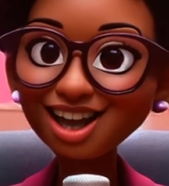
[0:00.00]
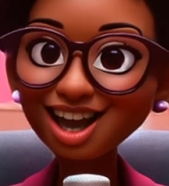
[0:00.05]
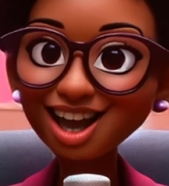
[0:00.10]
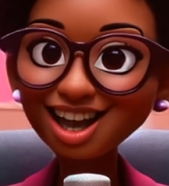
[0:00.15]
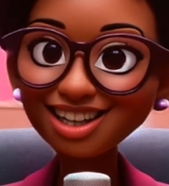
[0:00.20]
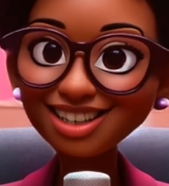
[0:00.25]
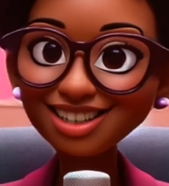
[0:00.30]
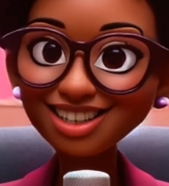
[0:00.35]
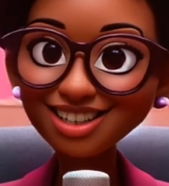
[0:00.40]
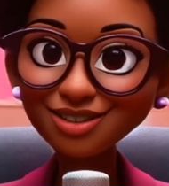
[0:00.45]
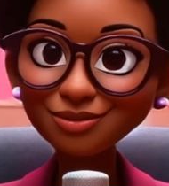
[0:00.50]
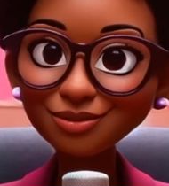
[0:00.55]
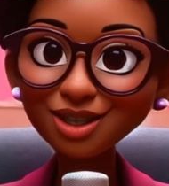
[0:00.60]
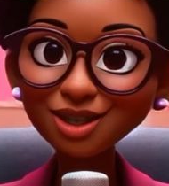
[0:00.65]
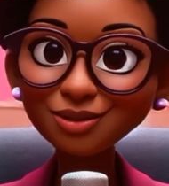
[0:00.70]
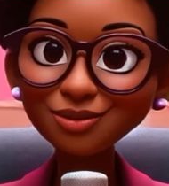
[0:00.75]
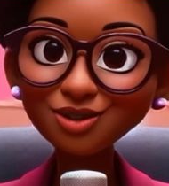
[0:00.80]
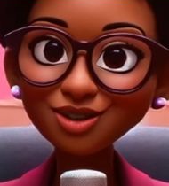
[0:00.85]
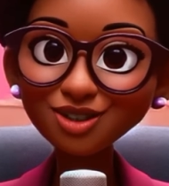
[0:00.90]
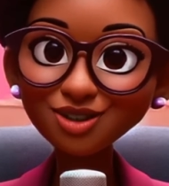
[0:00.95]
I lead
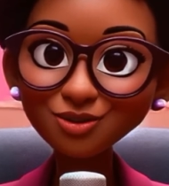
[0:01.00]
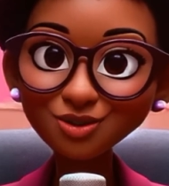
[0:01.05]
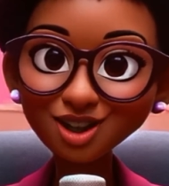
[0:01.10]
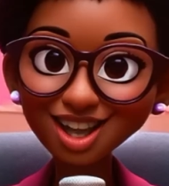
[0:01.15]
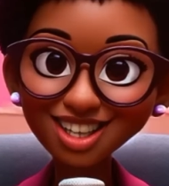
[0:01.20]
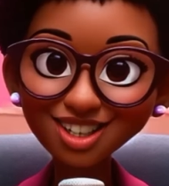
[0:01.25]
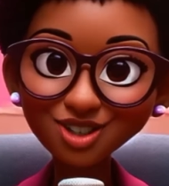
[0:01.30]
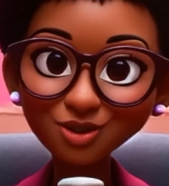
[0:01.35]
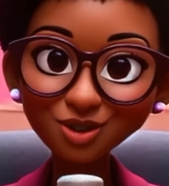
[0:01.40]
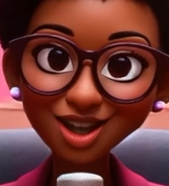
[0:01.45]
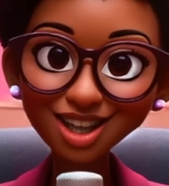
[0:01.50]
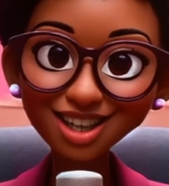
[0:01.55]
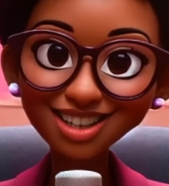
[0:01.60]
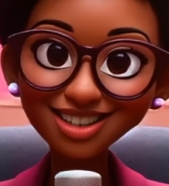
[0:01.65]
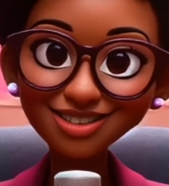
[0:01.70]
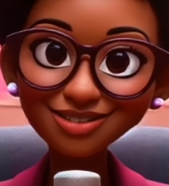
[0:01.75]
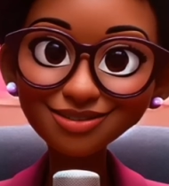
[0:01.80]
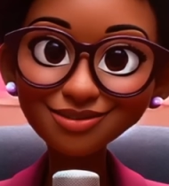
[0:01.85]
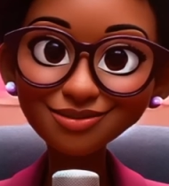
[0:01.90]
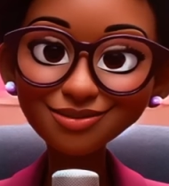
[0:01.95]
people the right
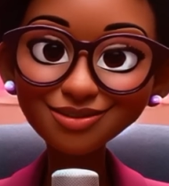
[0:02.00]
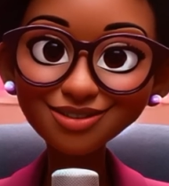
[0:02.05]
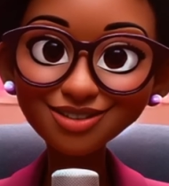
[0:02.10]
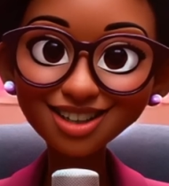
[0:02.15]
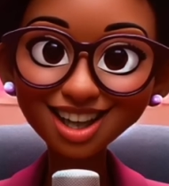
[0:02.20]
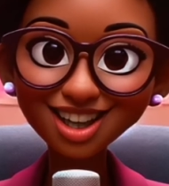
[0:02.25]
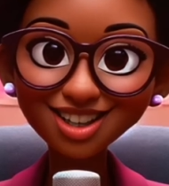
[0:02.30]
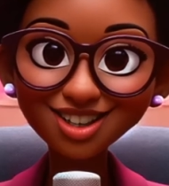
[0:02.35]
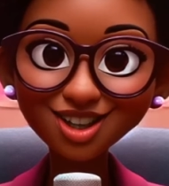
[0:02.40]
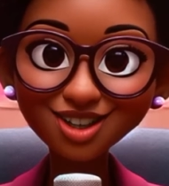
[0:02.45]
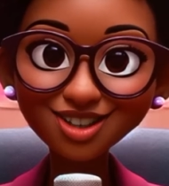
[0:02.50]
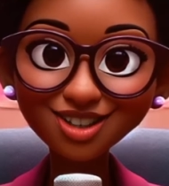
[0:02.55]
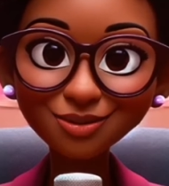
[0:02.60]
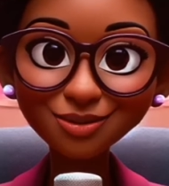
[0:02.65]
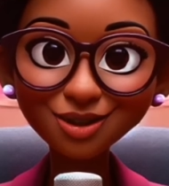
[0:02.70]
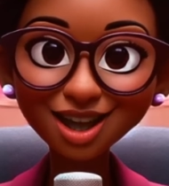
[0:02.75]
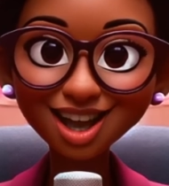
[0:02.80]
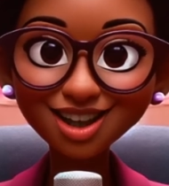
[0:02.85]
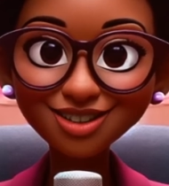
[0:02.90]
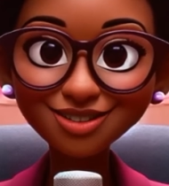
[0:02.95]
way, along the
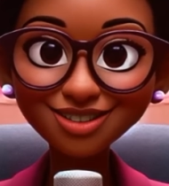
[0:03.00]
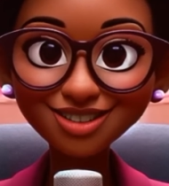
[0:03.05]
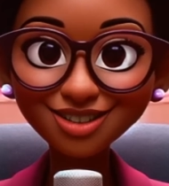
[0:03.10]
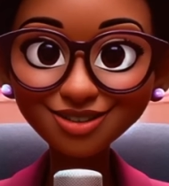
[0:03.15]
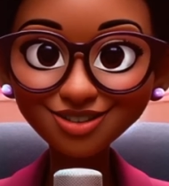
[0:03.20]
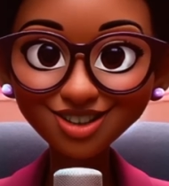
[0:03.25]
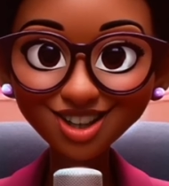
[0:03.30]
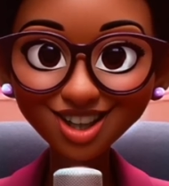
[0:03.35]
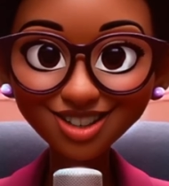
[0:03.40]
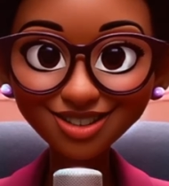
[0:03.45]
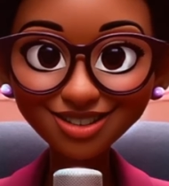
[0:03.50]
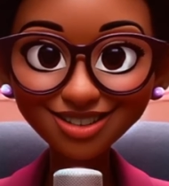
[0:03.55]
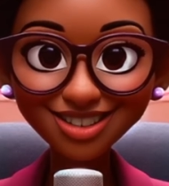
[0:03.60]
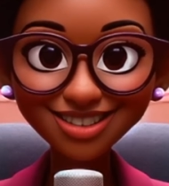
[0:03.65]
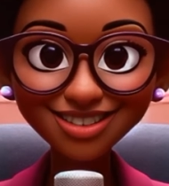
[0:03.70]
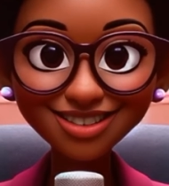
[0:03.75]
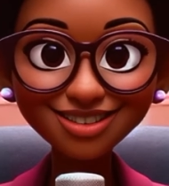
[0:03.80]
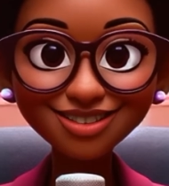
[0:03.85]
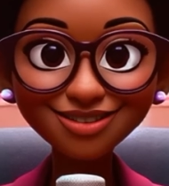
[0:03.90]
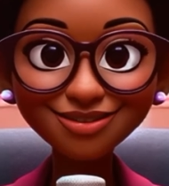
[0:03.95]
paths of
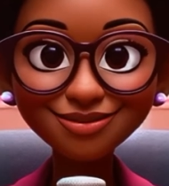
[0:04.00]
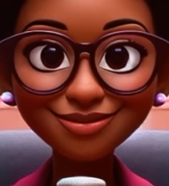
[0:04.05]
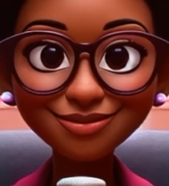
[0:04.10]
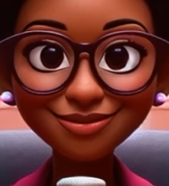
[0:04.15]
justice.